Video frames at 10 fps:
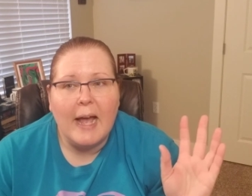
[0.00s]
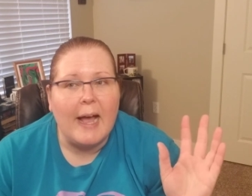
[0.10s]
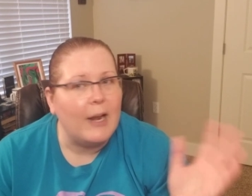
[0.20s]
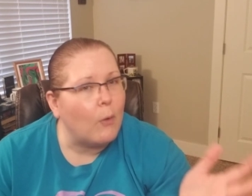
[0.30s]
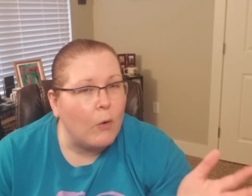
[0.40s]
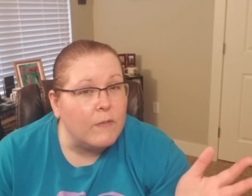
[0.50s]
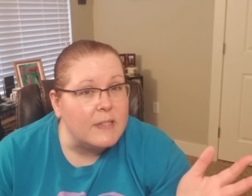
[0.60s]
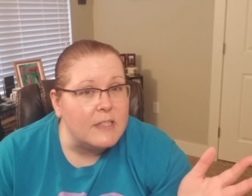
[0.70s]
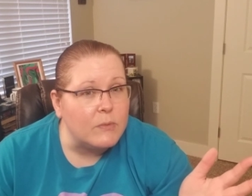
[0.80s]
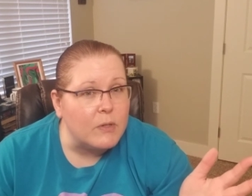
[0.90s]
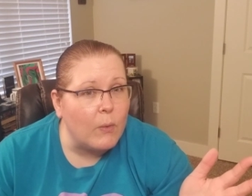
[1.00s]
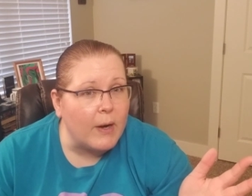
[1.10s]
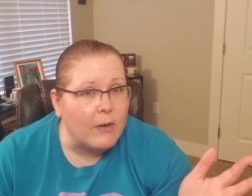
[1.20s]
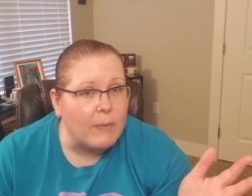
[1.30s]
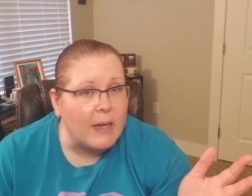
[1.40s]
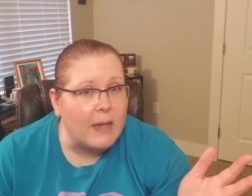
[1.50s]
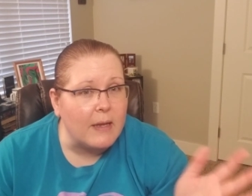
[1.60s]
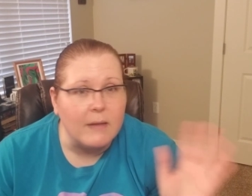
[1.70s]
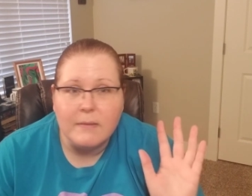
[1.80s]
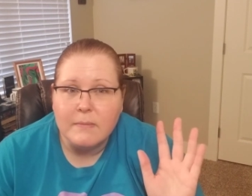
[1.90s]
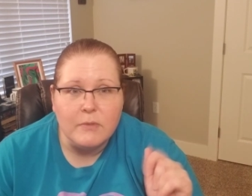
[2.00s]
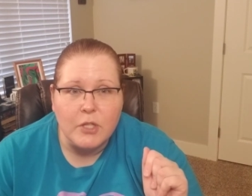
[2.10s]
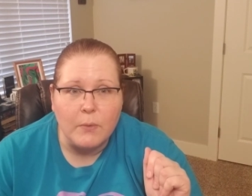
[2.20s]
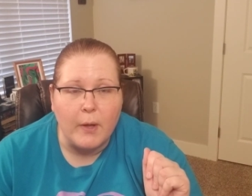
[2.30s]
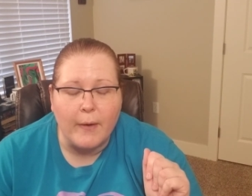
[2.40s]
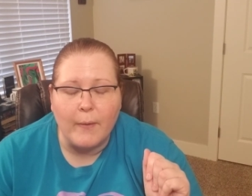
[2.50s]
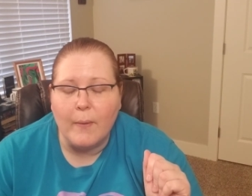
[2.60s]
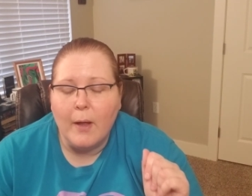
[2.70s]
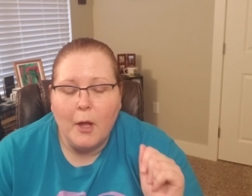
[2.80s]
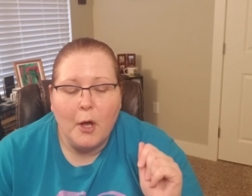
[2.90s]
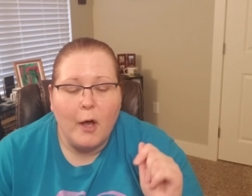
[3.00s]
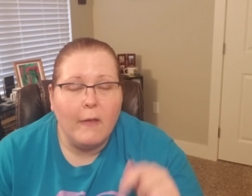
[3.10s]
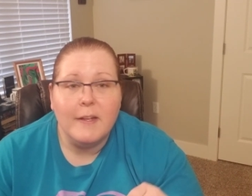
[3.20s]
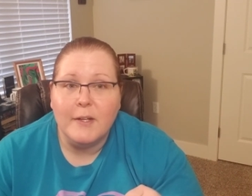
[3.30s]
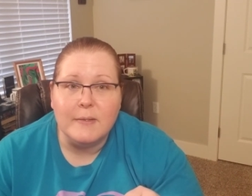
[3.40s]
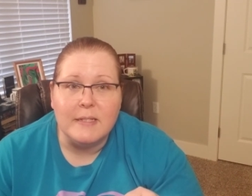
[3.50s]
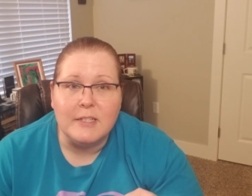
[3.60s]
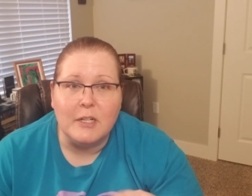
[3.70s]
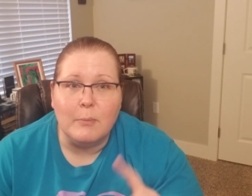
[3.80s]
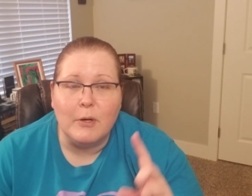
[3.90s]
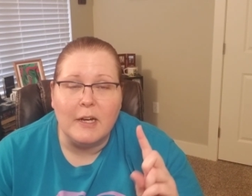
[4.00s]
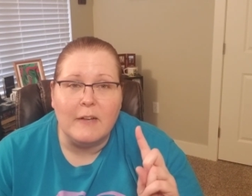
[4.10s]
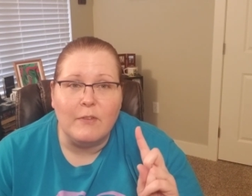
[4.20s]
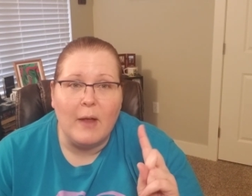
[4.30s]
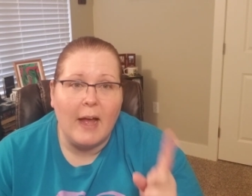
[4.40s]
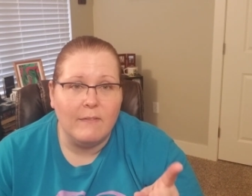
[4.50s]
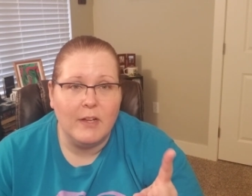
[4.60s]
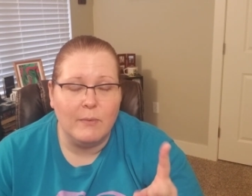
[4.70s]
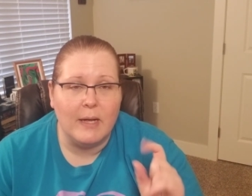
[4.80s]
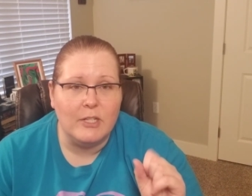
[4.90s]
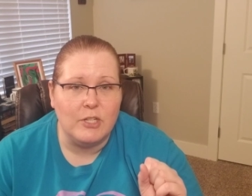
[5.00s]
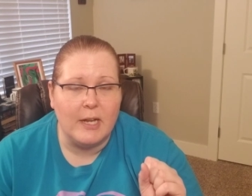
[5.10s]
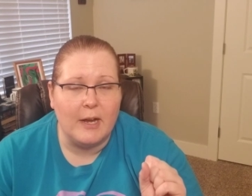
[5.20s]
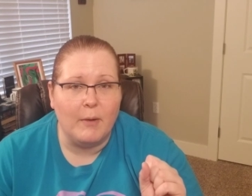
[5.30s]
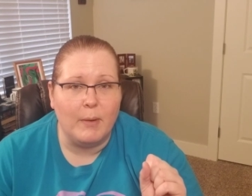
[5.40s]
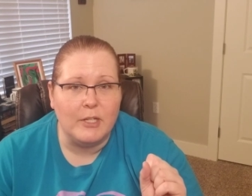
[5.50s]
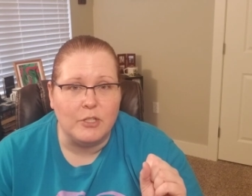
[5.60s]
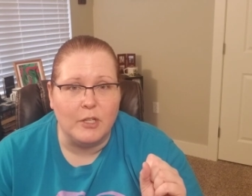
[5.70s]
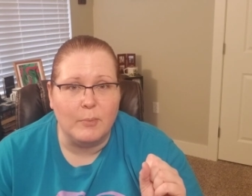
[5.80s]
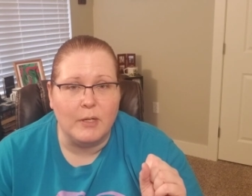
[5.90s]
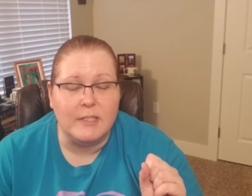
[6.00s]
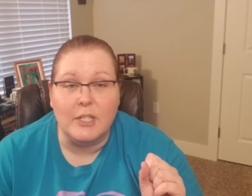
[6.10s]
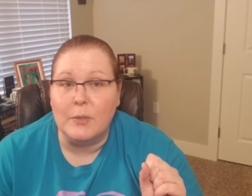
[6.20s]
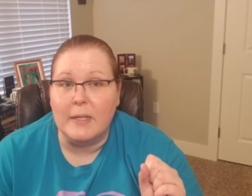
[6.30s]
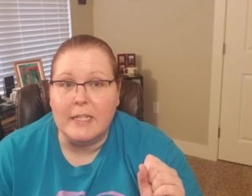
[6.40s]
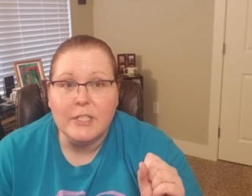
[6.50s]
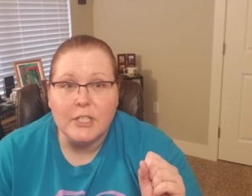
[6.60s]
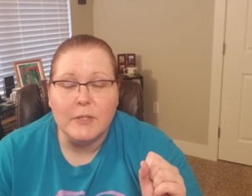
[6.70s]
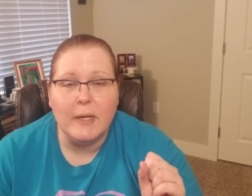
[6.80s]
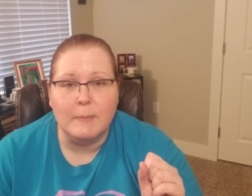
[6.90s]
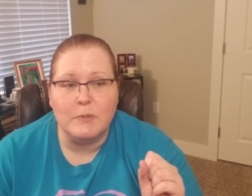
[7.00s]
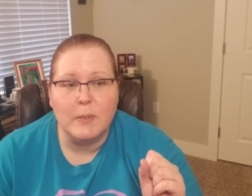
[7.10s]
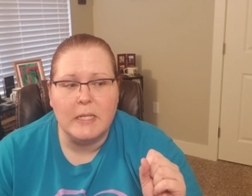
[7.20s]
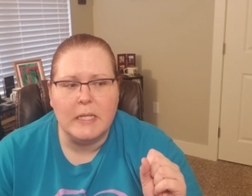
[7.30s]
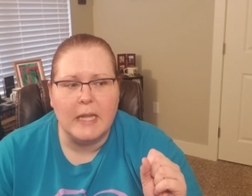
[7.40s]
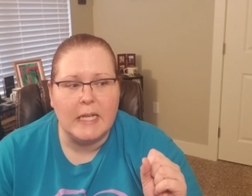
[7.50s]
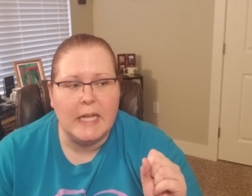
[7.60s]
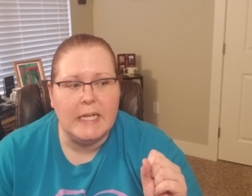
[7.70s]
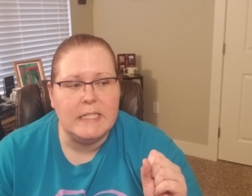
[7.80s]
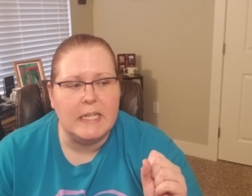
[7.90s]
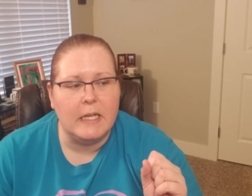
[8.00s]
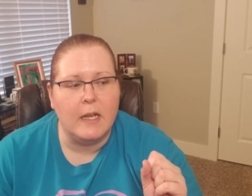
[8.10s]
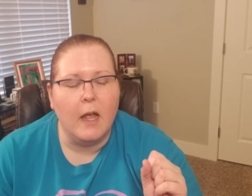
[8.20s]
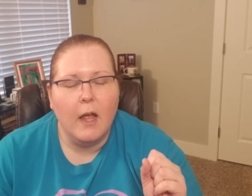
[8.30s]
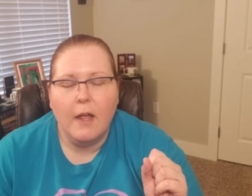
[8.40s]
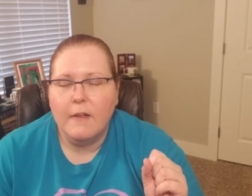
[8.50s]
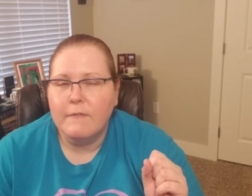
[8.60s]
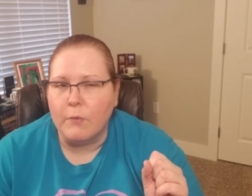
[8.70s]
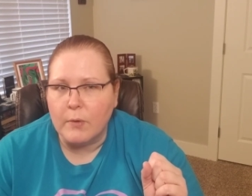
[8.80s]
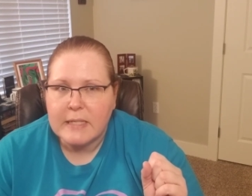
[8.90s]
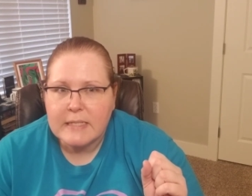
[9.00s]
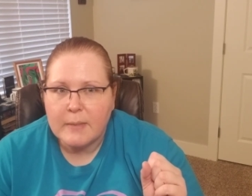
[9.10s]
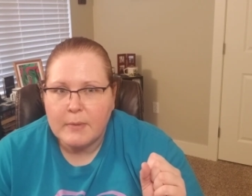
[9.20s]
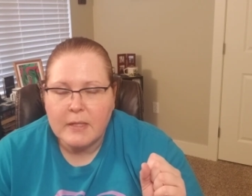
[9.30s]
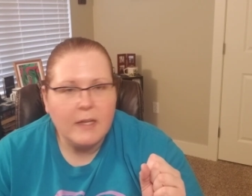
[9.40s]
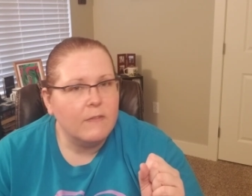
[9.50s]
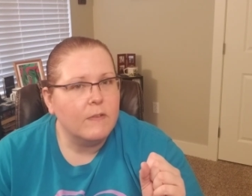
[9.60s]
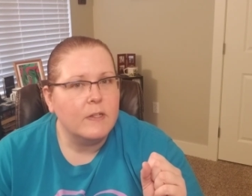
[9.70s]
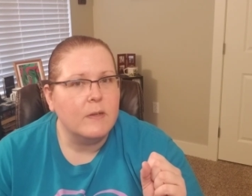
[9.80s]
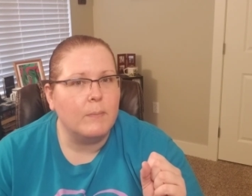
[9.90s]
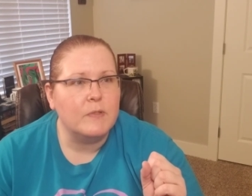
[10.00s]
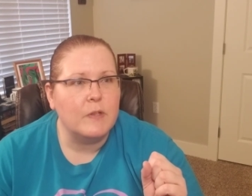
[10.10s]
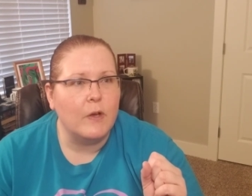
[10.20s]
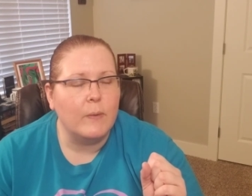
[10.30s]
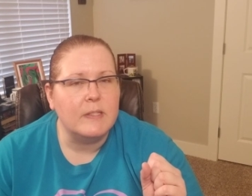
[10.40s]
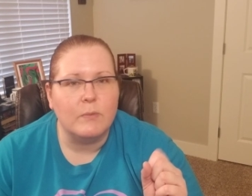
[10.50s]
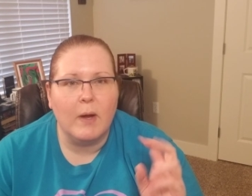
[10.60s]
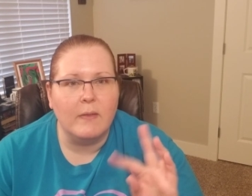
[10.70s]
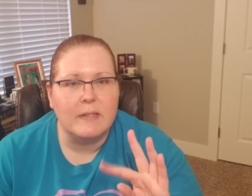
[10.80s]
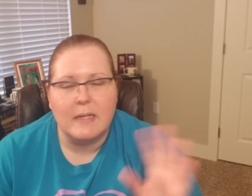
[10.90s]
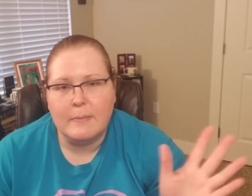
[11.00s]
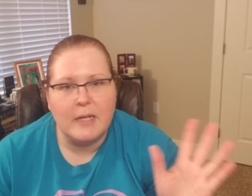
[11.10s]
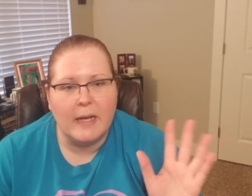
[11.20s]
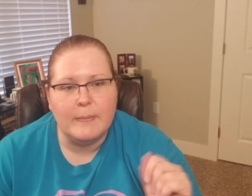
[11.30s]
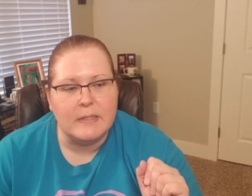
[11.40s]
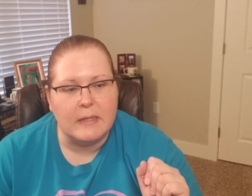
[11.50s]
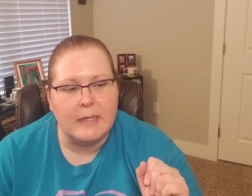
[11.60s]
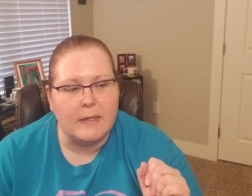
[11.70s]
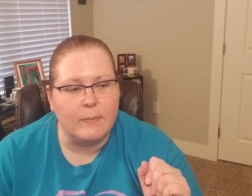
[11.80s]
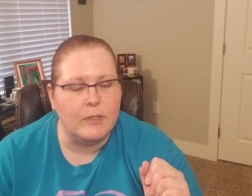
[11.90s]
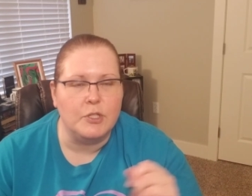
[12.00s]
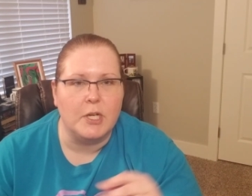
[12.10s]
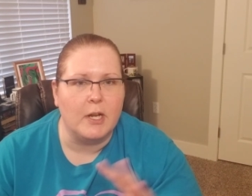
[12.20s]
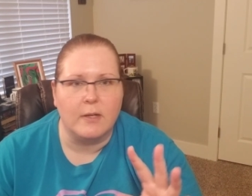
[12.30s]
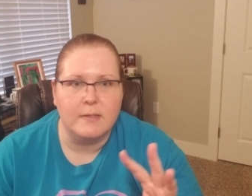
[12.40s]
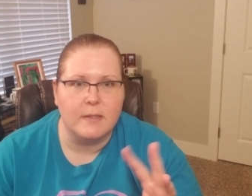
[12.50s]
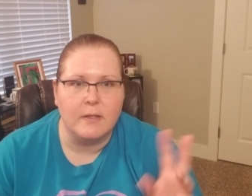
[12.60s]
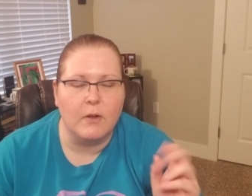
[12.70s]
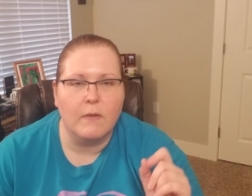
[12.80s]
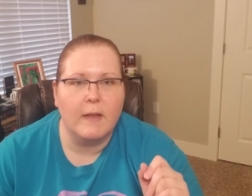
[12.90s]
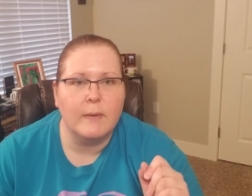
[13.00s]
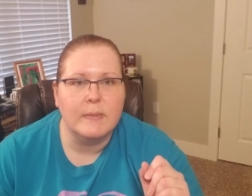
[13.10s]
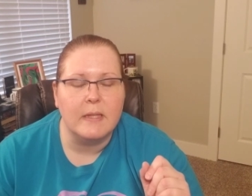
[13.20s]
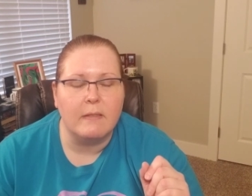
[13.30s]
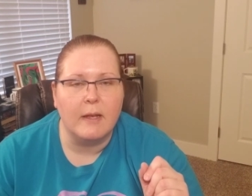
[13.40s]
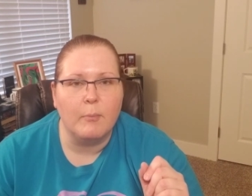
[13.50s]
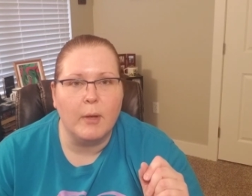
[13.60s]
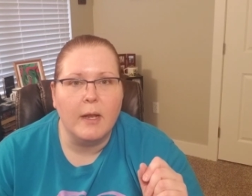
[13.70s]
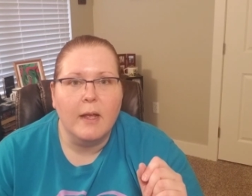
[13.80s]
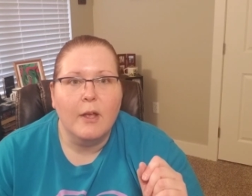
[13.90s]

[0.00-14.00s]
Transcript: I don't know if it's still required reading. Don't know all I know is it's a good book, and if you have not read Jane Eyre by Charlotte Bronte, you need to. It was written in like the 1840s, I believe. So it's around the same time as like when Jane Austen and all that was a thing, but